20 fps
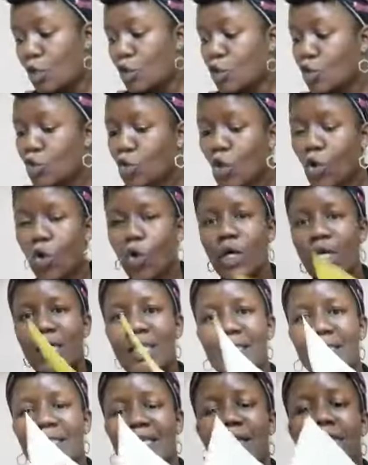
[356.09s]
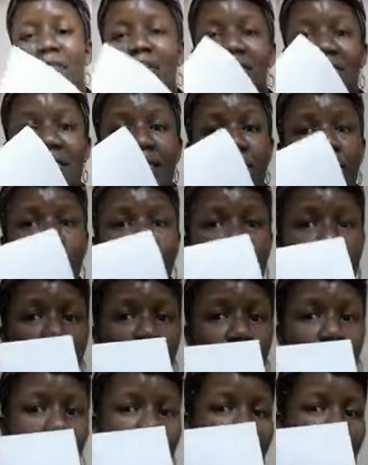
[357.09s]
So if it's for
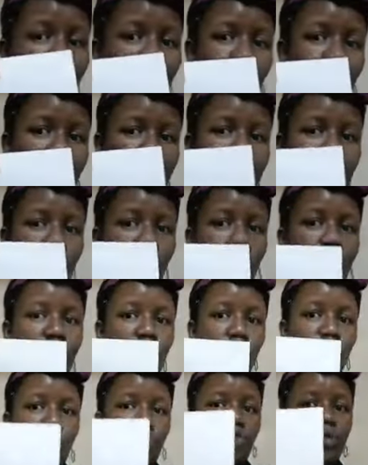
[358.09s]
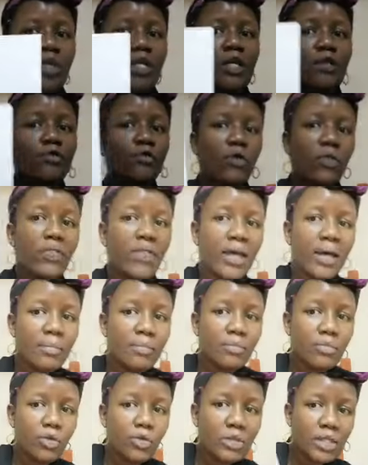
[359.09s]
the older children, instead of you doing it for
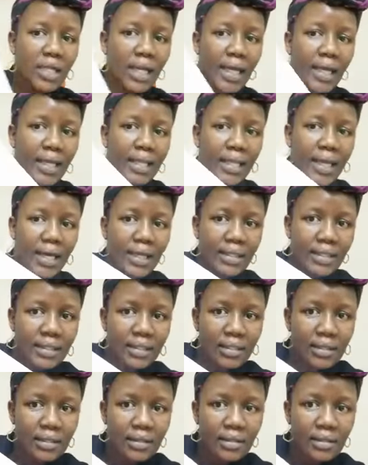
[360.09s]
them, you see like that.